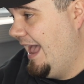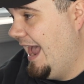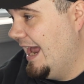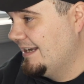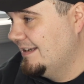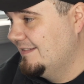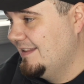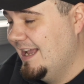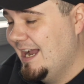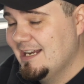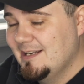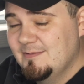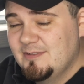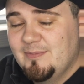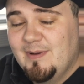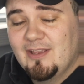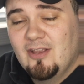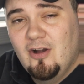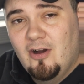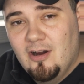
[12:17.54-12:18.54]
added the item to
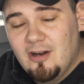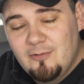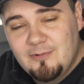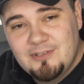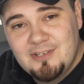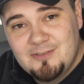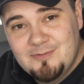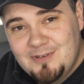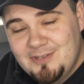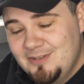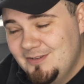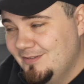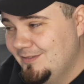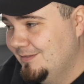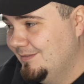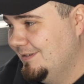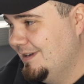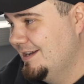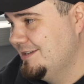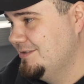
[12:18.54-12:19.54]
my cart, which is what
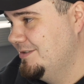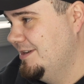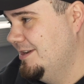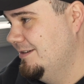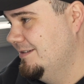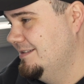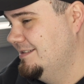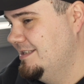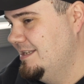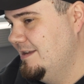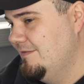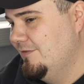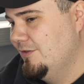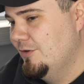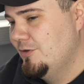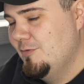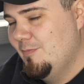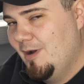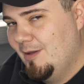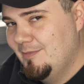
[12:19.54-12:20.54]
you guys are here to see, even though
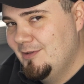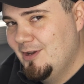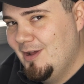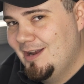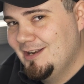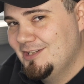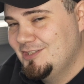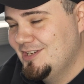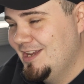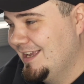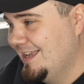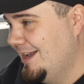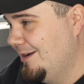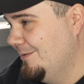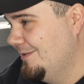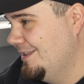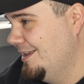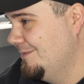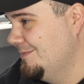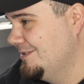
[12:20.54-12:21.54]
you probably know how to check out
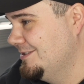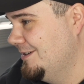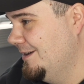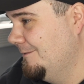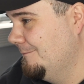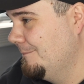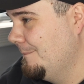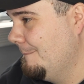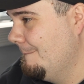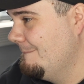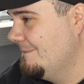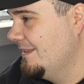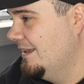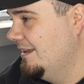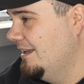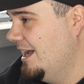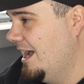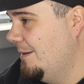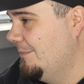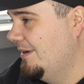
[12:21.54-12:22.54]
with Amazon.
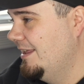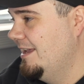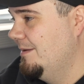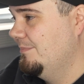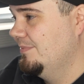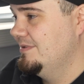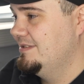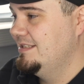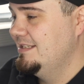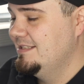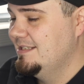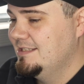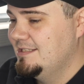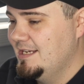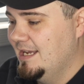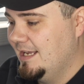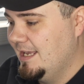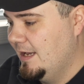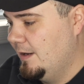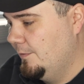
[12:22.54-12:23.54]
I'm going to hit proceed to
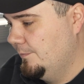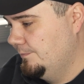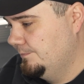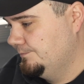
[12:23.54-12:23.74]
checkout.